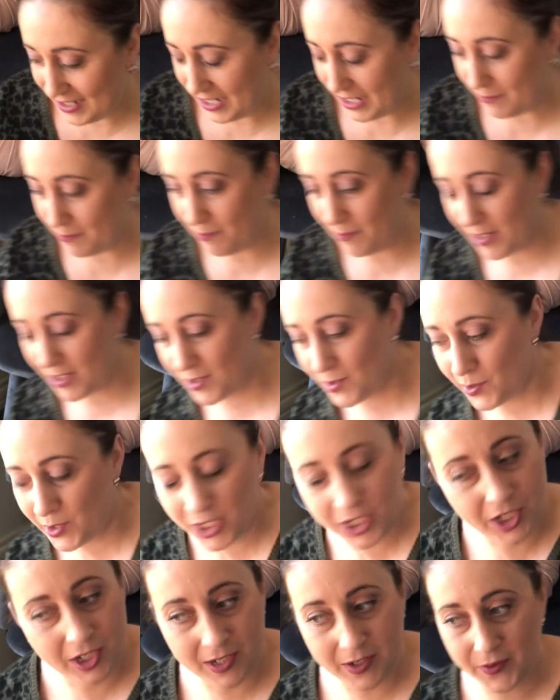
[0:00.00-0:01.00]
mental
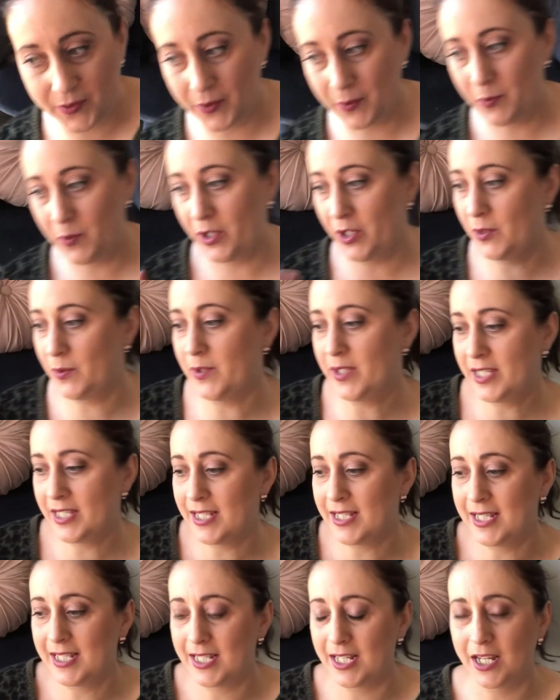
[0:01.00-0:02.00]
issues from when I was
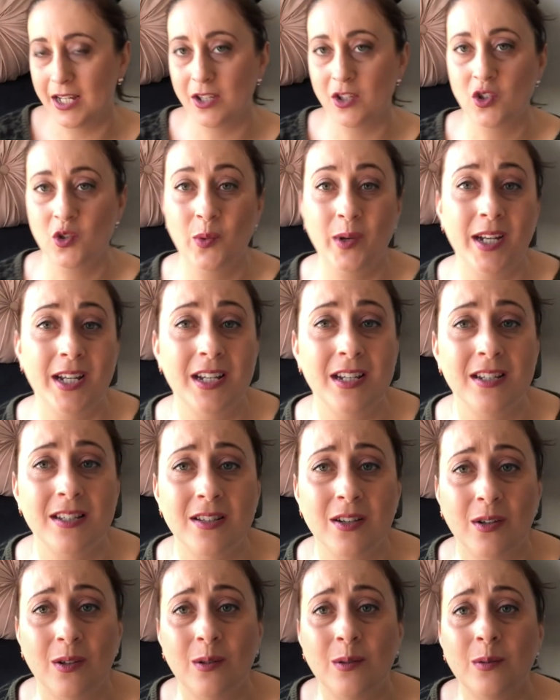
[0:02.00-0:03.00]
20 years
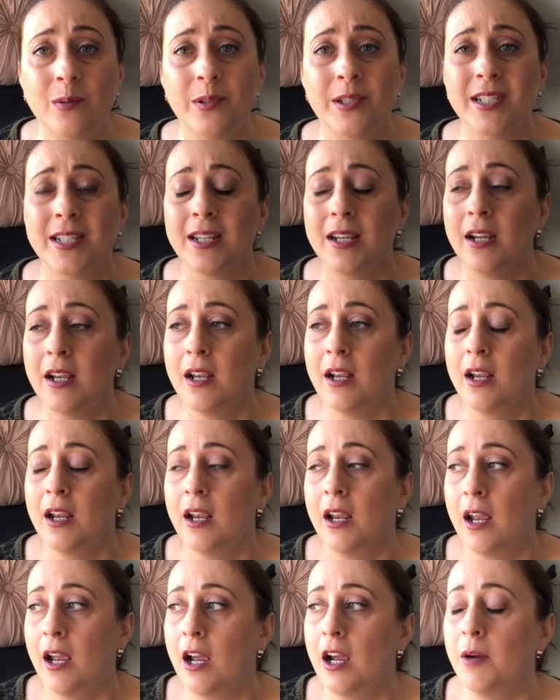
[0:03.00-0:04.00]
old.
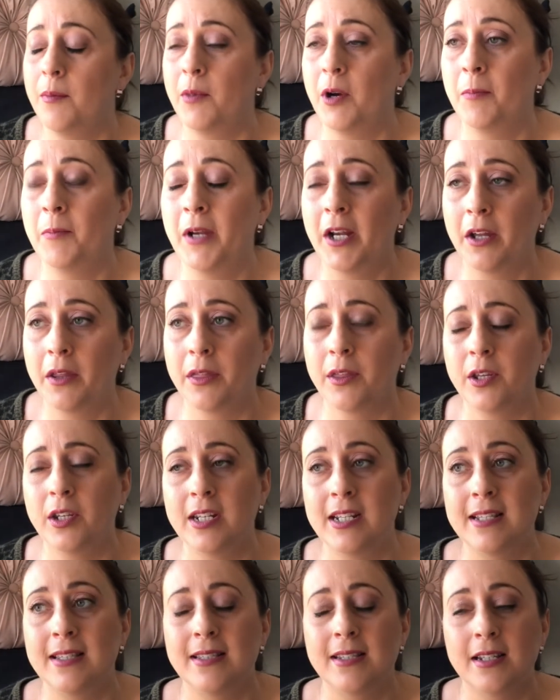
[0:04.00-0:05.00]
I'm now
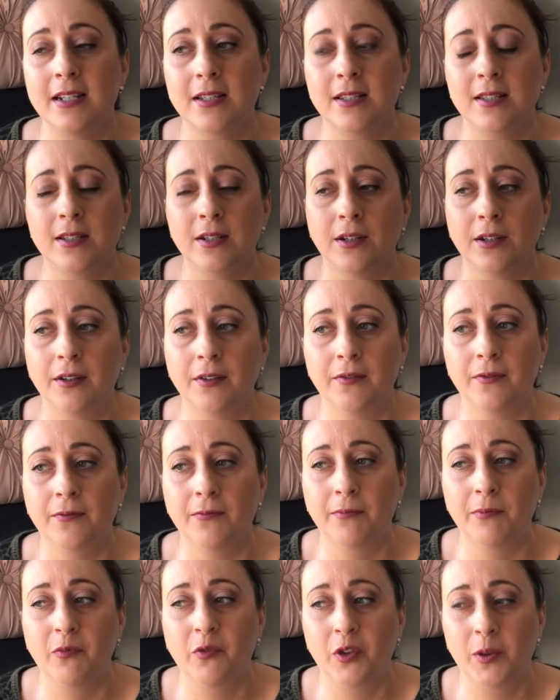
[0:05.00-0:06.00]
36. So
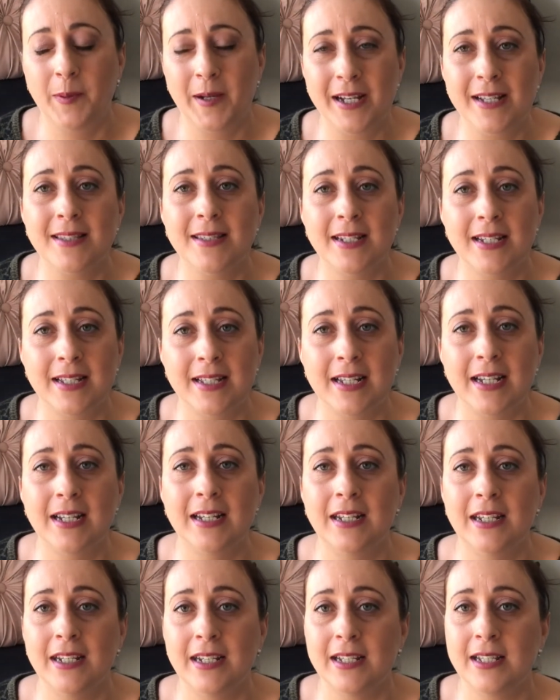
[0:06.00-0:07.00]
for the past 16
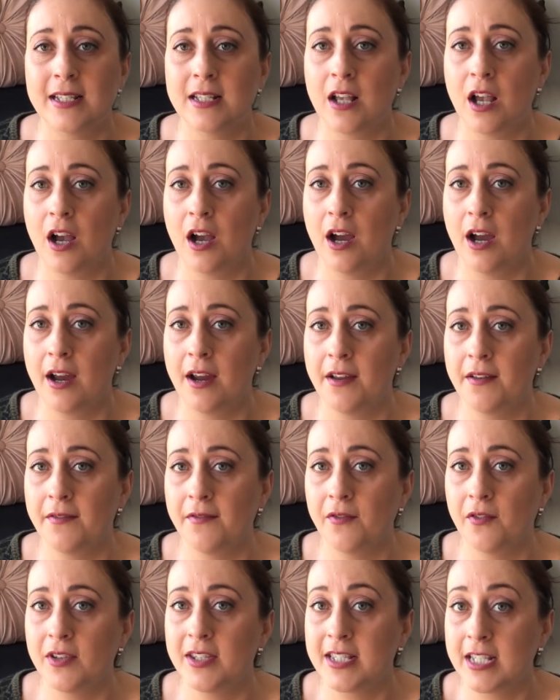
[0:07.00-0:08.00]
years, I've
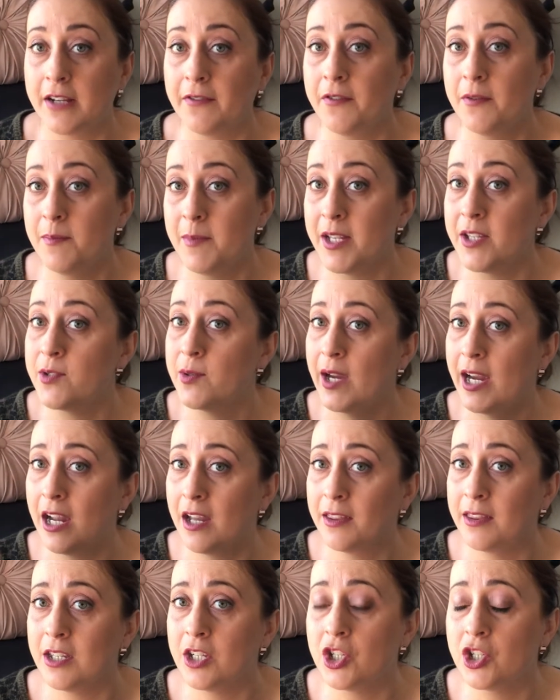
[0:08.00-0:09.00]
suffered mental
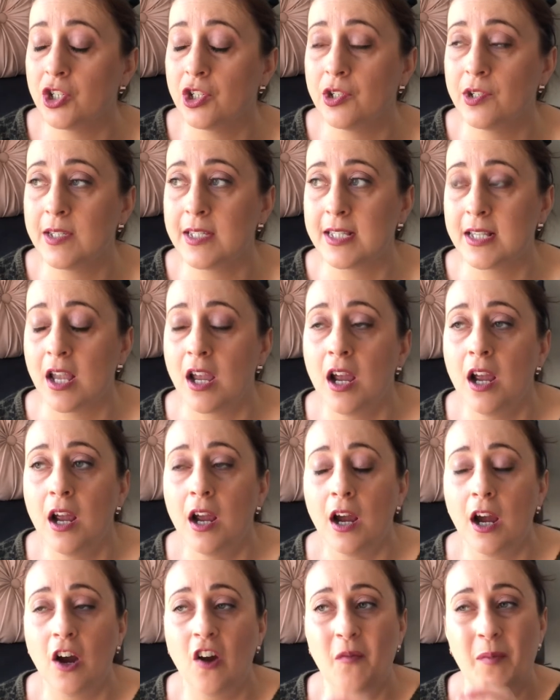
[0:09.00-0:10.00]
health issues.
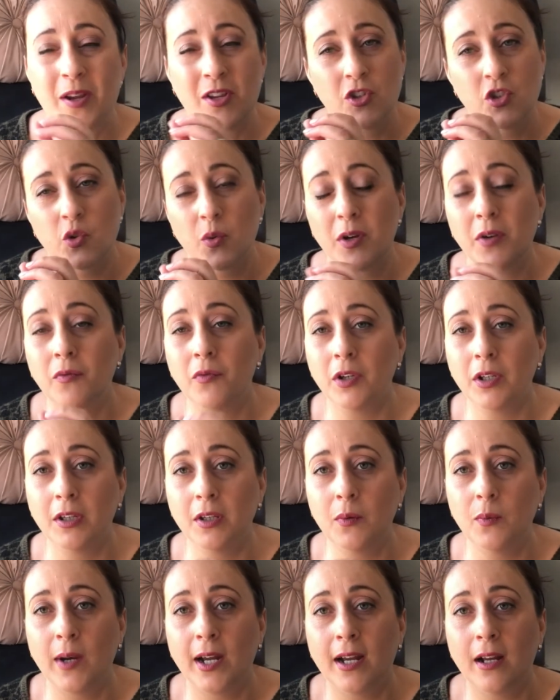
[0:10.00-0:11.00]
I've been doing really
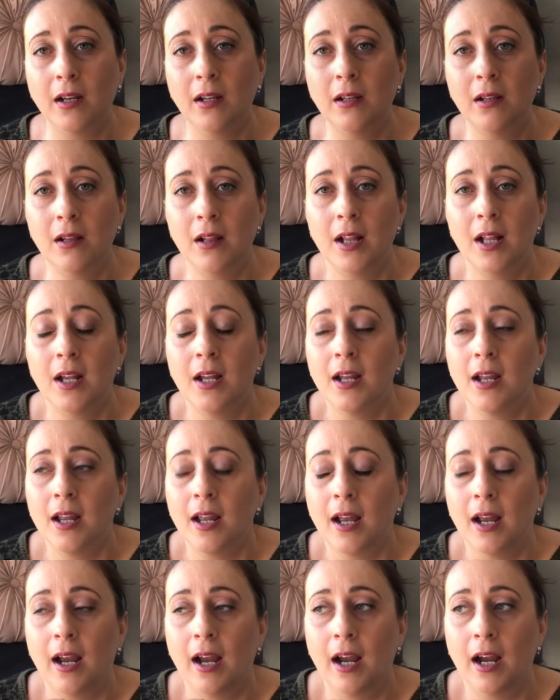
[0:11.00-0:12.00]
well.
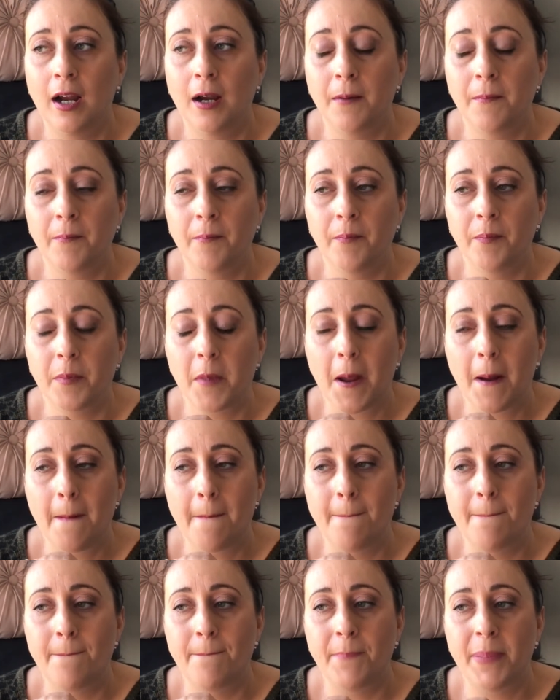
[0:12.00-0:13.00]

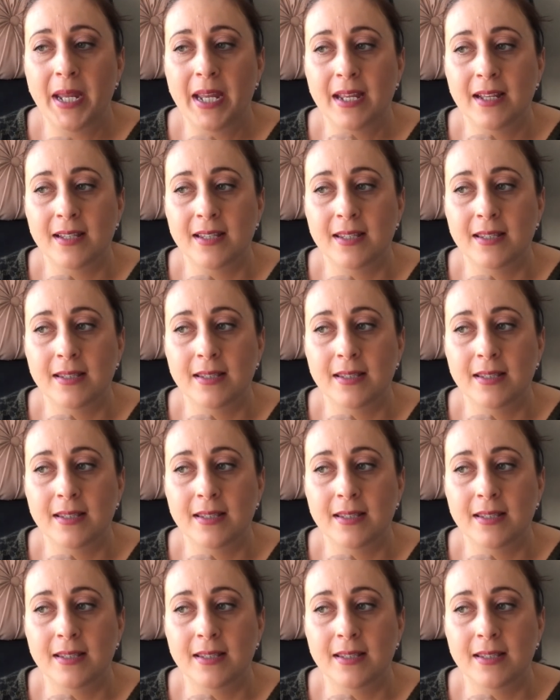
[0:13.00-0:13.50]
But